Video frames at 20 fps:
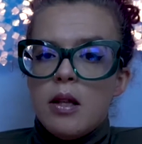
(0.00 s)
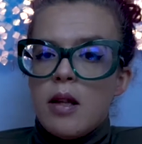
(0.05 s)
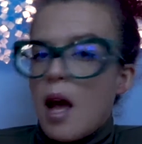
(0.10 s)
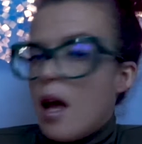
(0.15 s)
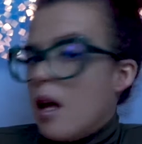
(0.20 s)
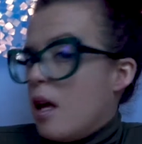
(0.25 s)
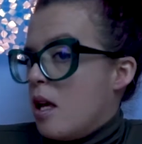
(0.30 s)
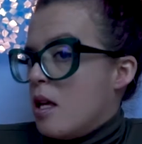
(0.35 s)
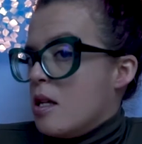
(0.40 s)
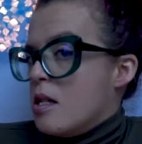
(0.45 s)
that
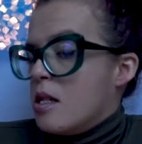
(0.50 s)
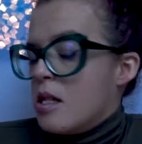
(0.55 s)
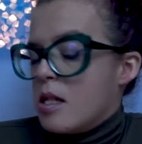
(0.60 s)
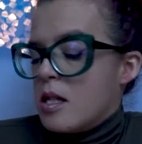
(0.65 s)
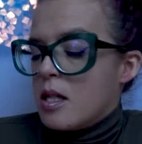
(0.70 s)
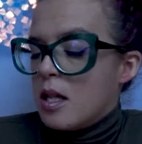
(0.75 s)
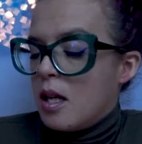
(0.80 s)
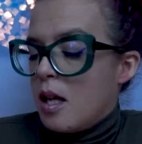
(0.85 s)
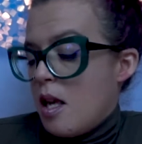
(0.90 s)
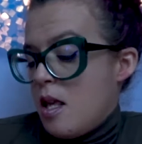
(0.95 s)

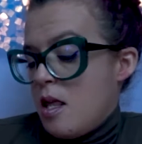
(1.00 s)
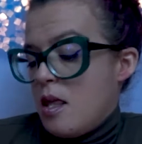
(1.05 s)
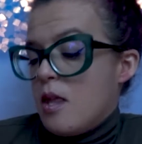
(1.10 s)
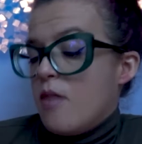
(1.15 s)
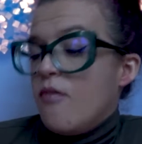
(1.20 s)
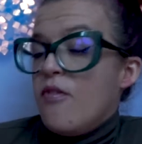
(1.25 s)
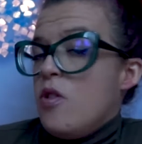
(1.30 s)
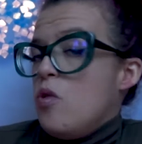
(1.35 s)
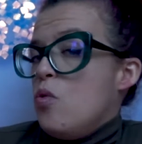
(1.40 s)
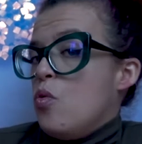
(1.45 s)
is in the
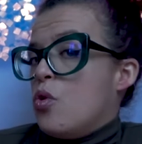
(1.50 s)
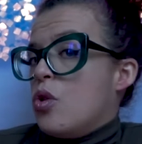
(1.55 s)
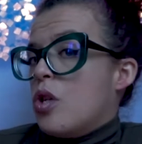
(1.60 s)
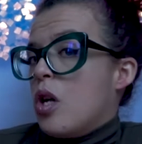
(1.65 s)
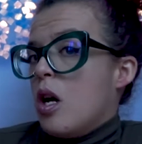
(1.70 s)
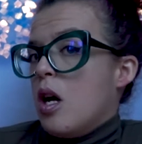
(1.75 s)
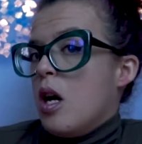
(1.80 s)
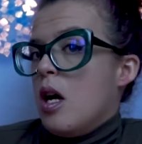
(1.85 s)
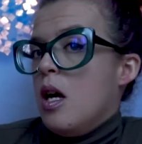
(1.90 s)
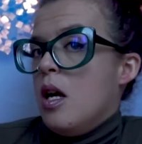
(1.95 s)

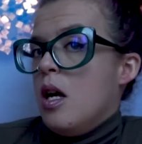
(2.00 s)
future,